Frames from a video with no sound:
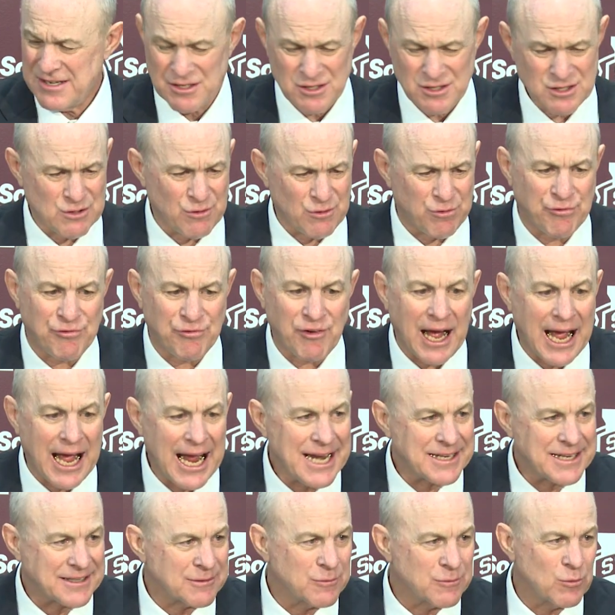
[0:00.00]
Hey, just to
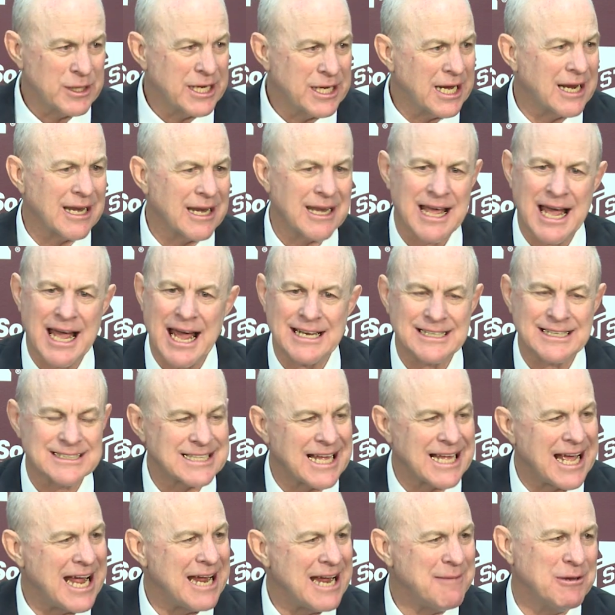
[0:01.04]
fight. We got a lot of
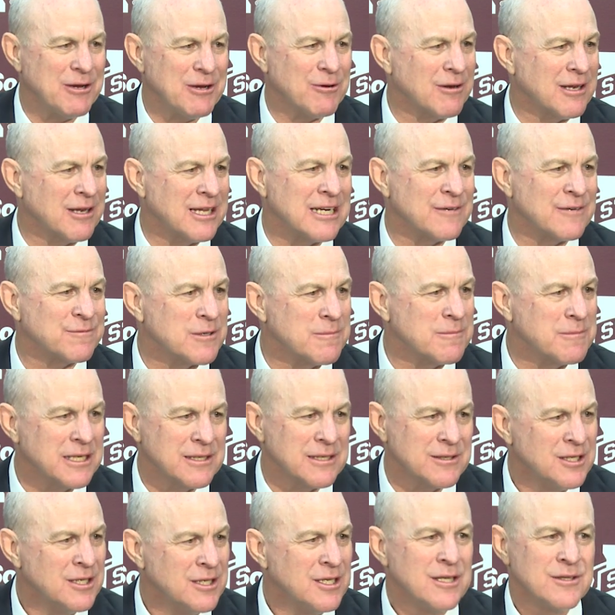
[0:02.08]
time here left. I
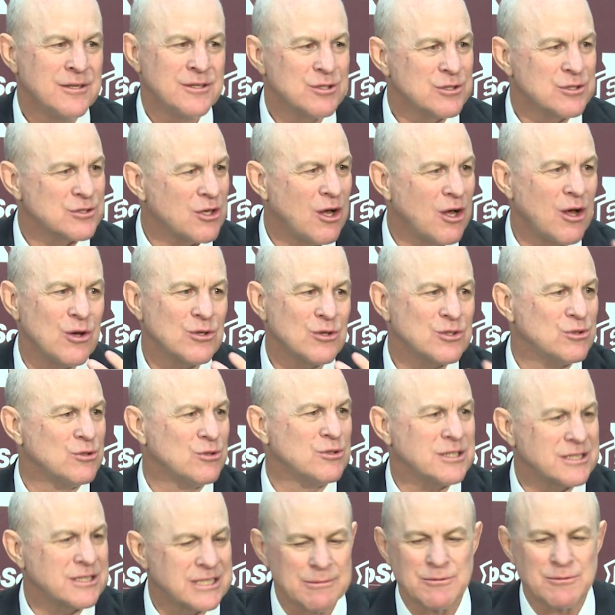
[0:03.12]
mean, there's all
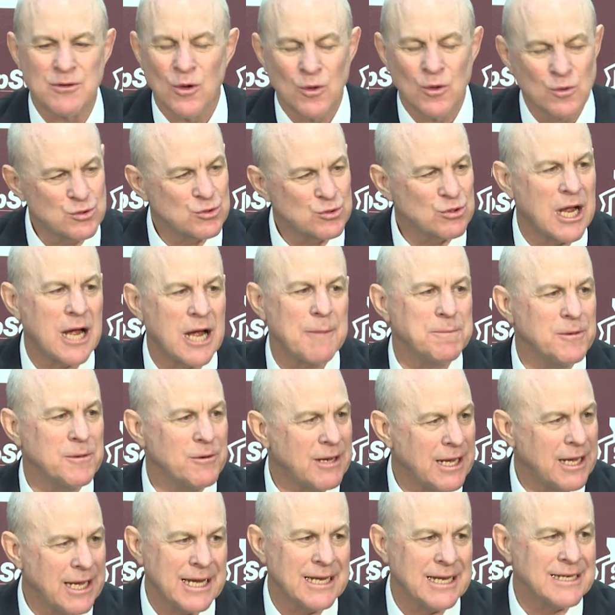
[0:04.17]
sorts of things. Don't drop your
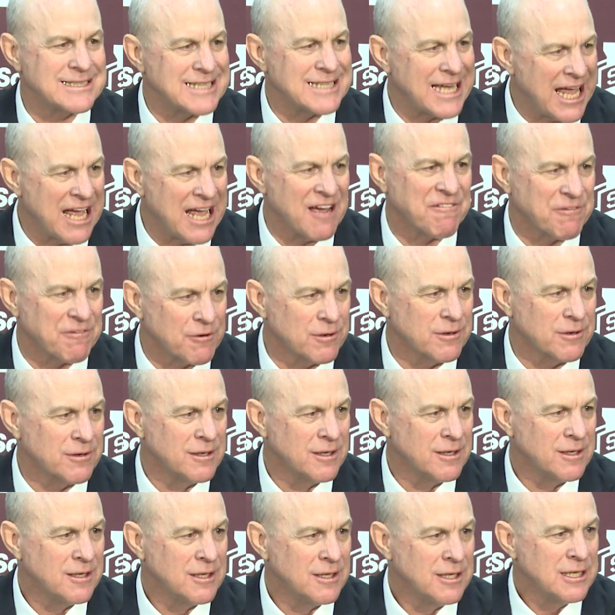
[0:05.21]
heads ever.
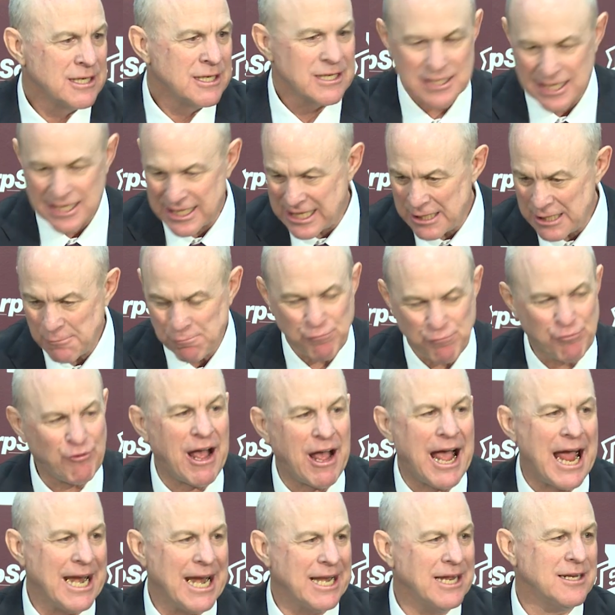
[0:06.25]
Keep
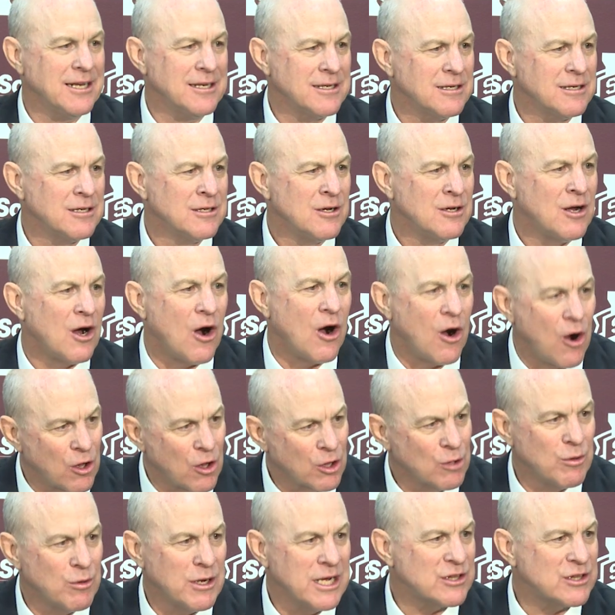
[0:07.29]
fighting
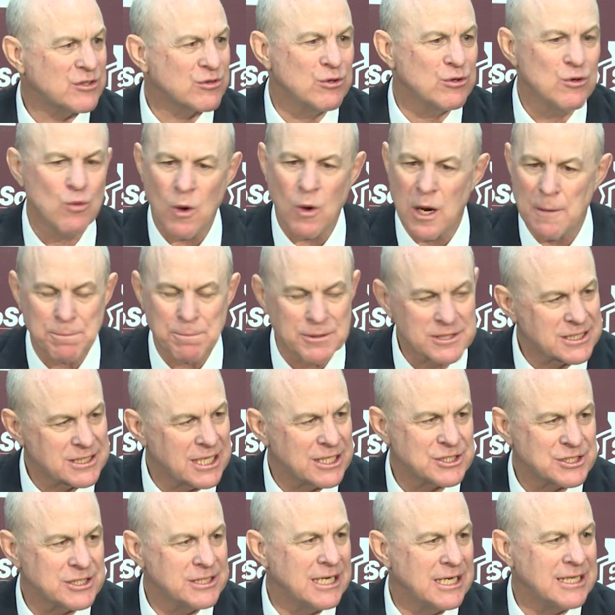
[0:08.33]
all the way through, one
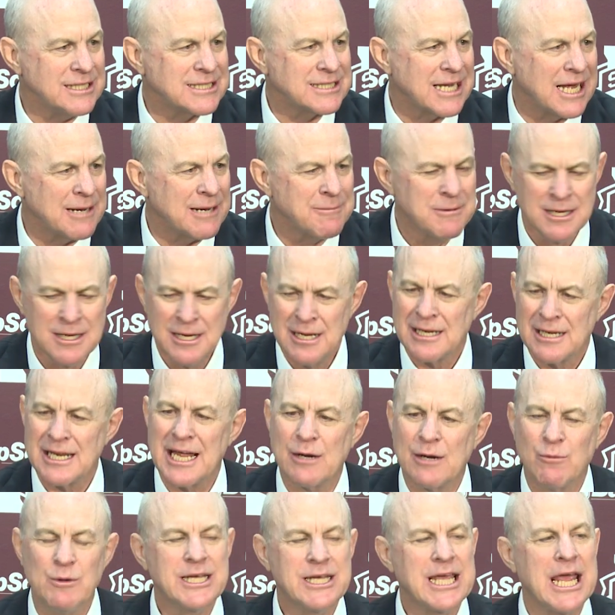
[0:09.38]
possession at a time.
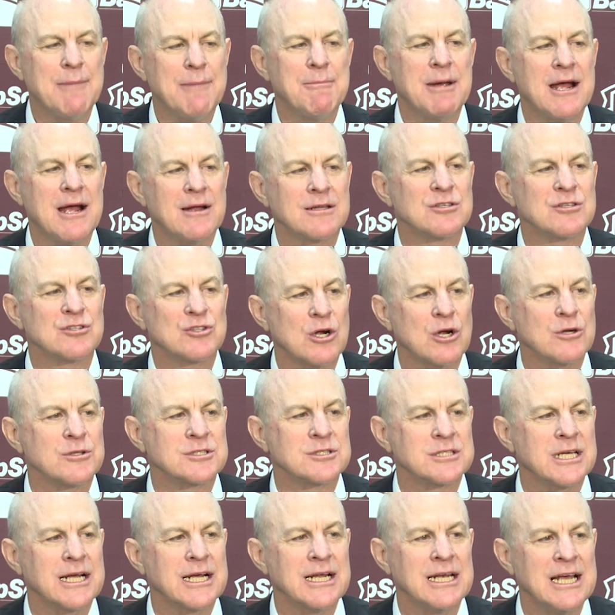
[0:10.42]
Like we came out to start the
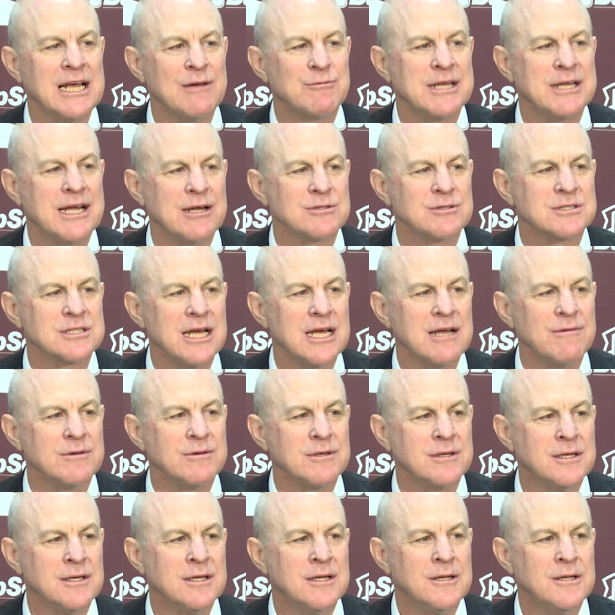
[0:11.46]
second half down 7.